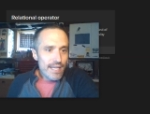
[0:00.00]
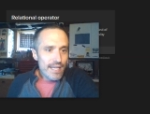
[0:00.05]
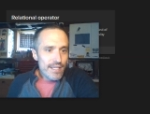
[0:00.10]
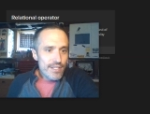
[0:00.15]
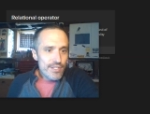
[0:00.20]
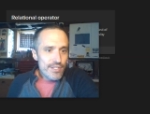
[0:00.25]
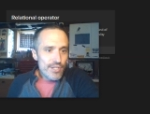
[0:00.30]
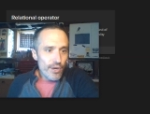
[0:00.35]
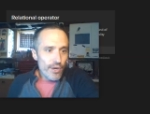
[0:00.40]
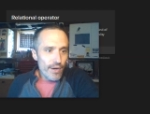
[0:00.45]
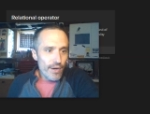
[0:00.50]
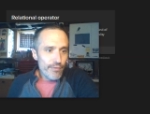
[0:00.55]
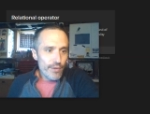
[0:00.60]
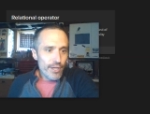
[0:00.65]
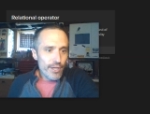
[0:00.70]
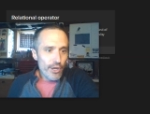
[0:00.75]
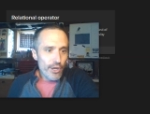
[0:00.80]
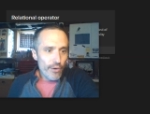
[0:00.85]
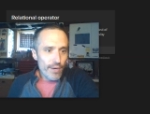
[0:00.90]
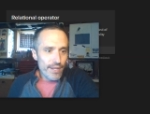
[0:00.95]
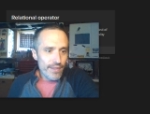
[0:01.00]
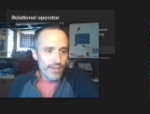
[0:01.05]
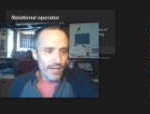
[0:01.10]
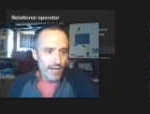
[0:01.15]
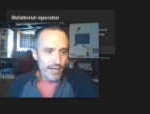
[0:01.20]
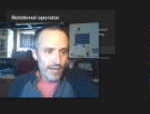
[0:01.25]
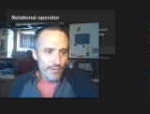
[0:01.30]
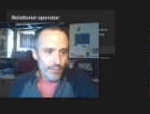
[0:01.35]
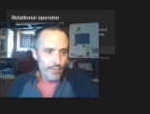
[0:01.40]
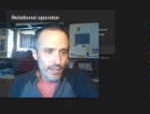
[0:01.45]
So if we go in
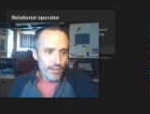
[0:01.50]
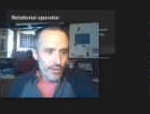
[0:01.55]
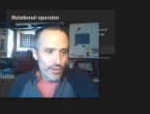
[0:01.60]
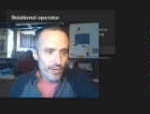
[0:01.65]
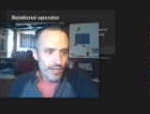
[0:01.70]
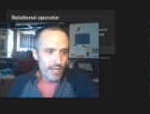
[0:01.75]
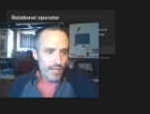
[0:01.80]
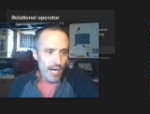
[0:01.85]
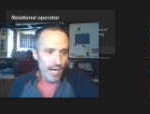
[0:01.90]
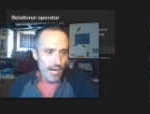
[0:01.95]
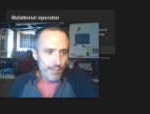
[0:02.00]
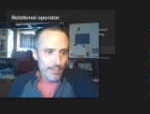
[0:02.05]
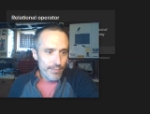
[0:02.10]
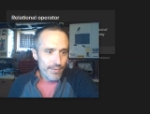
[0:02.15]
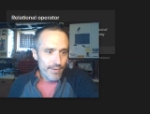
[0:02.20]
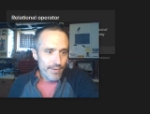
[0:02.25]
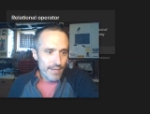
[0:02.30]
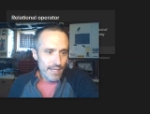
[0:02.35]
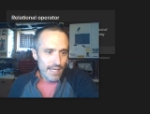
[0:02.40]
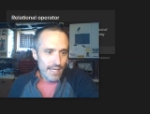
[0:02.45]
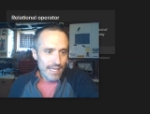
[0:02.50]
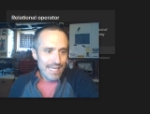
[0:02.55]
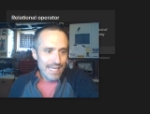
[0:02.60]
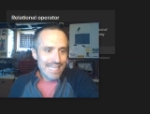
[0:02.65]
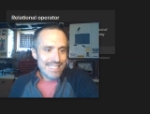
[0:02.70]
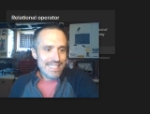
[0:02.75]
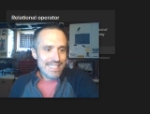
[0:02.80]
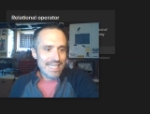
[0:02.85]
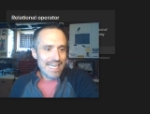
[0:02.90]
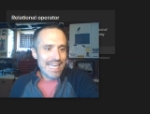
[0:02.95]
there and we look up,
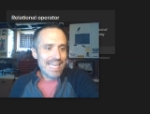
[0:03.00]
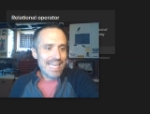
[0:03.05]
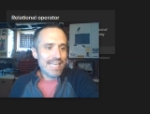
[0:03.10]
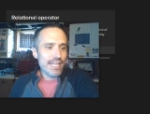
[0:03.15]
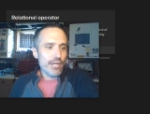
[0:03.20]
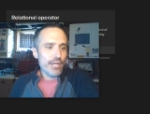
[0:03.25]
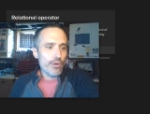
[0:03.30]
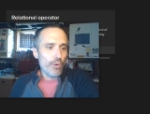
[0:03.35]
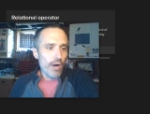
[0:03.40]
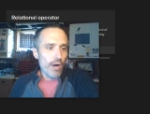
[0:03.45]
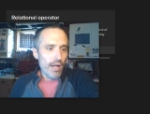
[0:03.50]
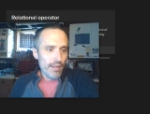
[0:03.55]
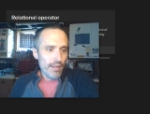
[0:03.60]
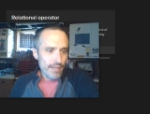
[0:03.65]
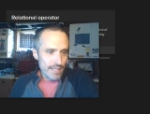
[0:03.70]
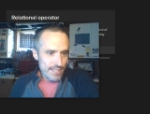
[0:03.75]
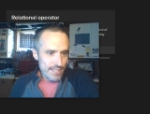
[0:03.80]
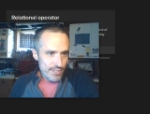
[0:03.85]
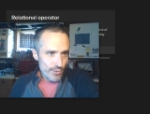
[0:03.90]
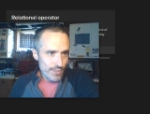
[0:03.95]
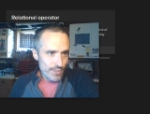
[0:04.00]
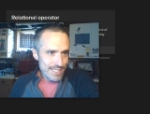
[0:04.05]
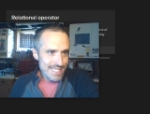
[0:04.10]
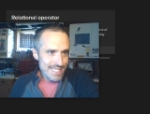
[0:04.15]
it's an inequality, so it's